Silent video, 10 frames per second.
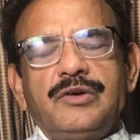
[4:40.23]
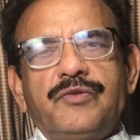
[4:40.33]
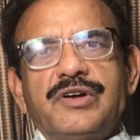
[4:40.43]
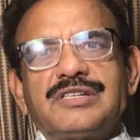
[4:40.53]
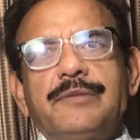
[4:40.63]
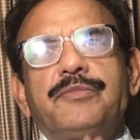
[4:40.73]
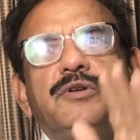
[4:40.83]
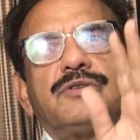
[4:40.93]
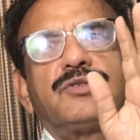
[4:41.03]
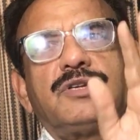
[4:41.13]
For
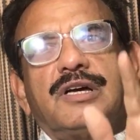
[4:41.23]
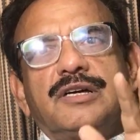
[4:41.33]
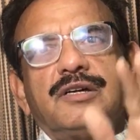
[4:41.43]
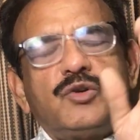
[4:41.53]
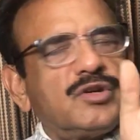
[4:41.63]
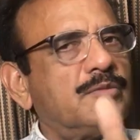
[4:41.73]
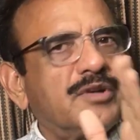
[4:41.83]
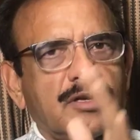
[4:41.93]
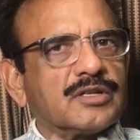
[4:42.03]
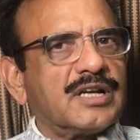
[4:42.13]
example, Surya, 12
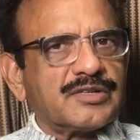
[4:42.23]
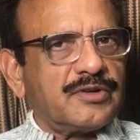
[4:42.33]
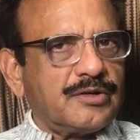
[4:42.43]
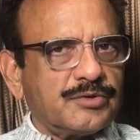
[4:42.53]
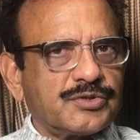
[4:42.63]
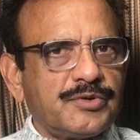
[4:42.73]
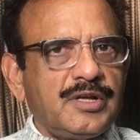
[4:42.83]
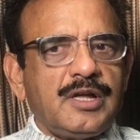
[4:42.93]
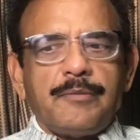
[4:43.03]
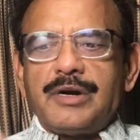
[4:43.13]
Mukhi Rudraksh will use.
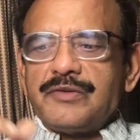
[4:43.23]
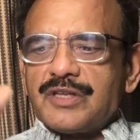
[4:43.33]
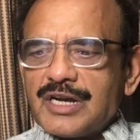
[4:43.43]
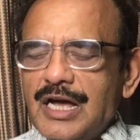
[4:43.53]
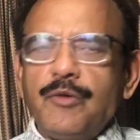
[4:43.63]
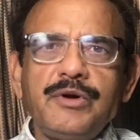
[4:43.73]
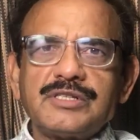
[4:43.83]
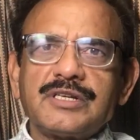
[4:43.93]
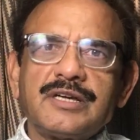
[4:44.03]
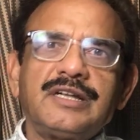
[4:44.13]
But if the Rahu
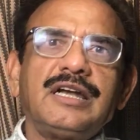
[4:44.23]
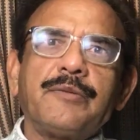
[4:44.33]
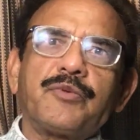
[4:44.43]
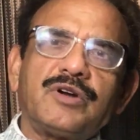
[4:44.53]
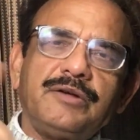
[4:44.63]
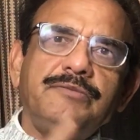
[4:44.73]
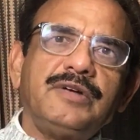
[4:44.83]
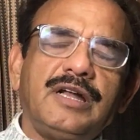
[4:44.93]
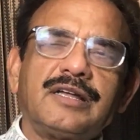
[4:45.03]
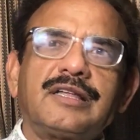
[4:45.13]
is creating
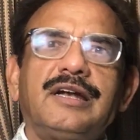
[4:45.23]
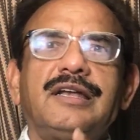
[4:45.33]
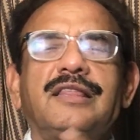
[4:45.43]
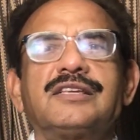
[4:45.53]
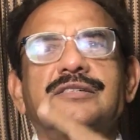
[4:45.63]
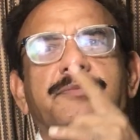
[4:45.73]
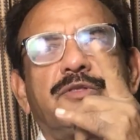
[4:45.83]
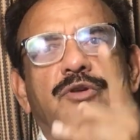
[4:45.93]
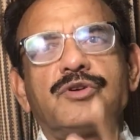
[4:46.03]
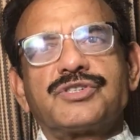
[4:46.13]
problem and creating this
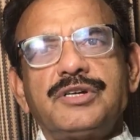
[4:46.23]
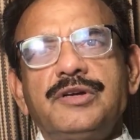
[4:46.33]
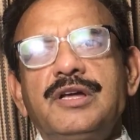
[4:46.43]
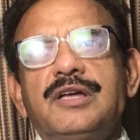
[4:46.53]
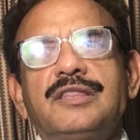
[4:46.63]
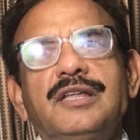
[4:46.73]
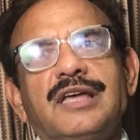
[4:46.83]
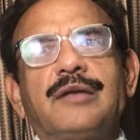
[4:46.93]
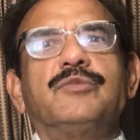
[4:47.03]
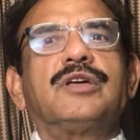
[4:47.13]
Pitru dosha, then
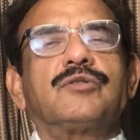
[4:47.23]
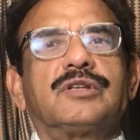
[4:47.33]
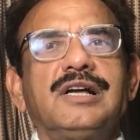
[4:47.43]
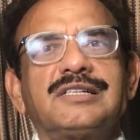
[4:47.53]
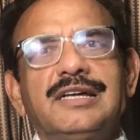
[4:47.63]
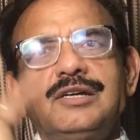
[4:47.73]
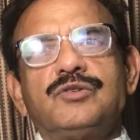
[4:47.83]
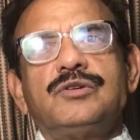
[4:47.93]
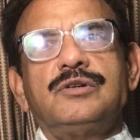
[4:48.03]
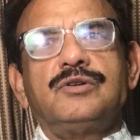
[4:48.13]
9 Mukhi Rudraksh and
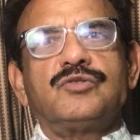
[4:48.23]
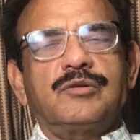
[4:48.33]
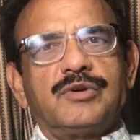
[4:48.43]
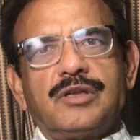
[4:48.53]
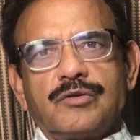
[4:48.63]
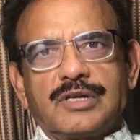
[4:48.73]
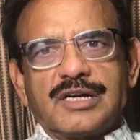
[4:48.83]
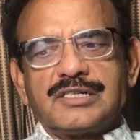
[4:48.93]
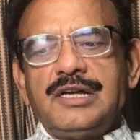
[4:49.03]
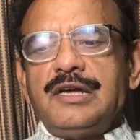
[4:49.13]
12 Mukhi
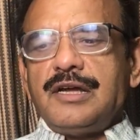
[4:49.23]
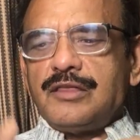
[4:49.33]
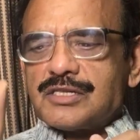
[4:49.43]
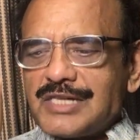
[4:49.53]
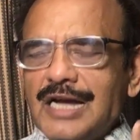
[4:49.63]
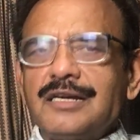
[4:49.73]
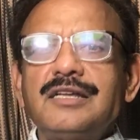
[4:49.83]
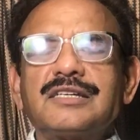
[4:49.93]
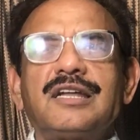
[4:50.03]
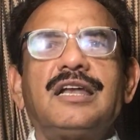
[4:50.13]
Rudraksh. If the Saturn
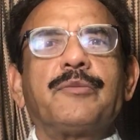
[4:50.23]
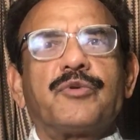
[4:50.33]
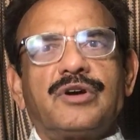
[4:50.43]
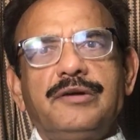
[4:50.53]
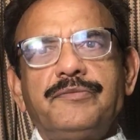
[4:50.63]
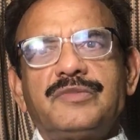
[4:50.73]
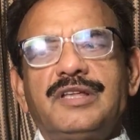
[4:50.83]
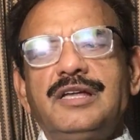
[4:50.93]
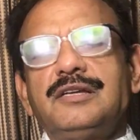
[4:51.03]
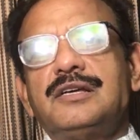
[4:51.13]
is creating problem,
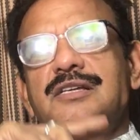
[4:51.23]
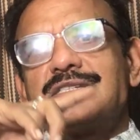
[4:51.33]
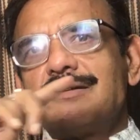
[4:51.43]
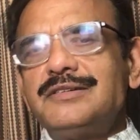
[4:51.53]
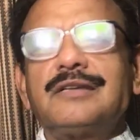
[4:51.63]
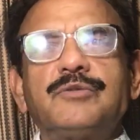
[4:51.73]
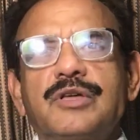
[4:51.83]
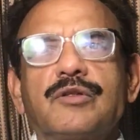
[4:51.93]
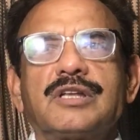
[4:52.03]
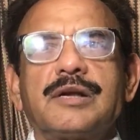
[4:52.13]
then 17
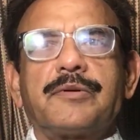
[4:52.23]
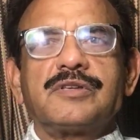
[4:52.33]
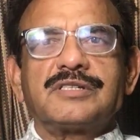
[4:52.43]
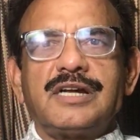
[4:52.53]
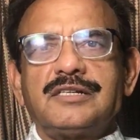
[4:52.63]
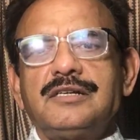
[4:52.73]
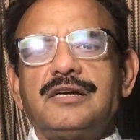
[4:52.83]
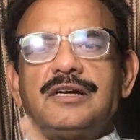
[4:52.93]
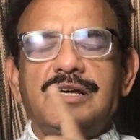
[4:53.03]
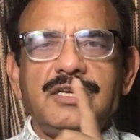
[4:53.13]
Mukhi Rudraksh for the
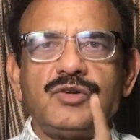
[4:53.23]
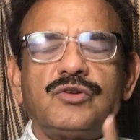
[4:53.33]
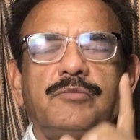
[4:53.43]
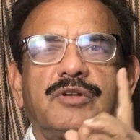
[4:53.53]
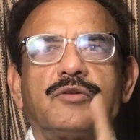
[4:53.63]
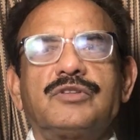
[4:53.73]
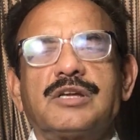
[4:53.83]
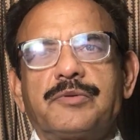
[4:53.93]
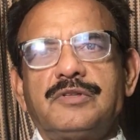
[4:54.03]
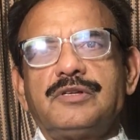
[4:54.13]
Saturn and 12 Mukhi
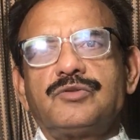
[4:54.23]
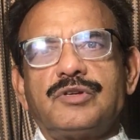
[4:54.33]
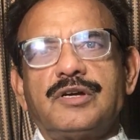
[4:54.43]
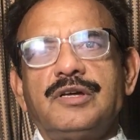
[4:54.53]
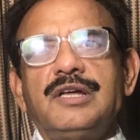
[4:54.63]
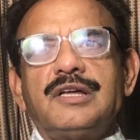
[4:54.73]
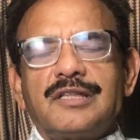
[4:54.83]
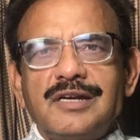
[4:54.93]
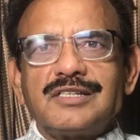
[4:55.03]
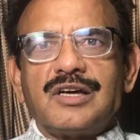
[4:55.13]
Rudraksh for the Surya.
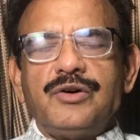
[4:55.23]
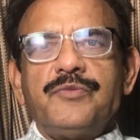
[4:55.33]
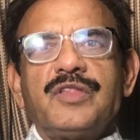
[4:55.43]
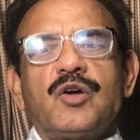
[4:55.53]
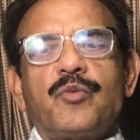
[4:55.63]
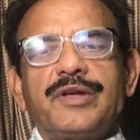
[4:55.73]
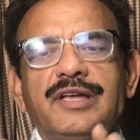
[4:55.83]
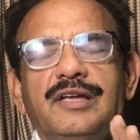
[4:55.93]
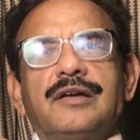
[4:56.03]
That is how we